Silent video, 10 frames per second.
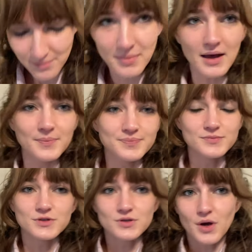But
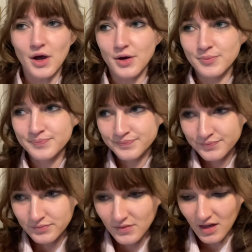just got home.
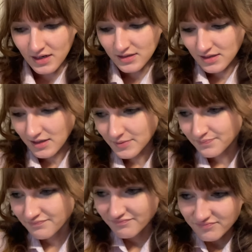I need to
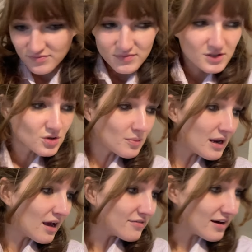sort my
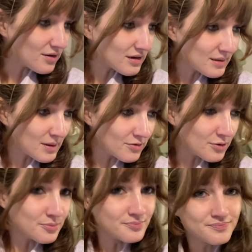life out, clean my
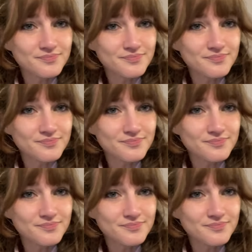room,